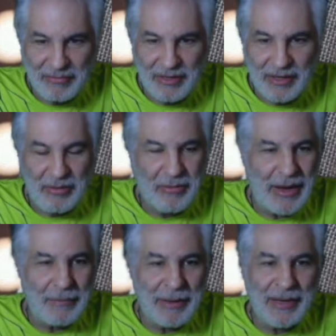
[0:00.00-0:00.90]
You know,
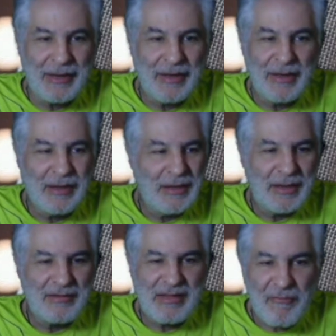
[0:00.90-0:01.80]
I mean,
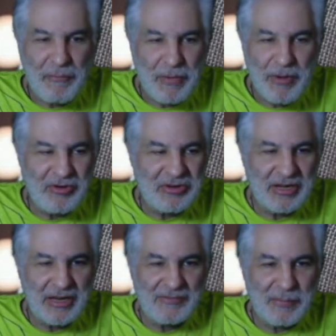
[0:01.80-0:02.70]

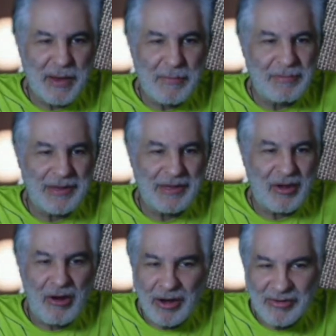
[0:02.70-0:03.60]
self-promotion is probably the
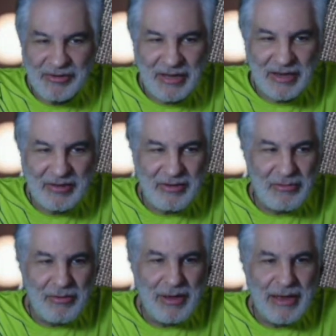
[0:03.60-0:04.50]
hardest thing to
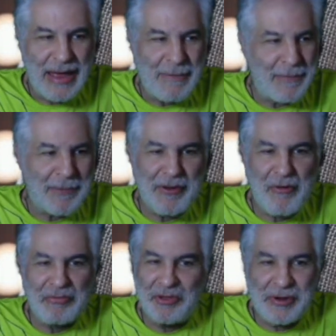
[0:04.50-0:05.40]
do. People
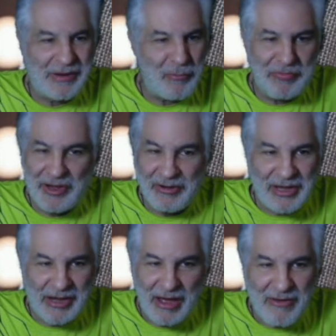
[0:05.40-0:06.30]
don't do it
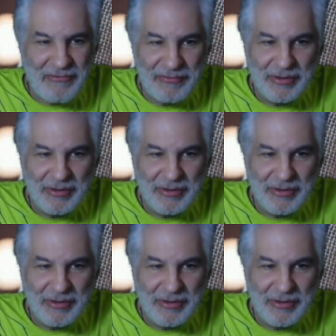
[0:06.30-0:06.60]
nearly enough.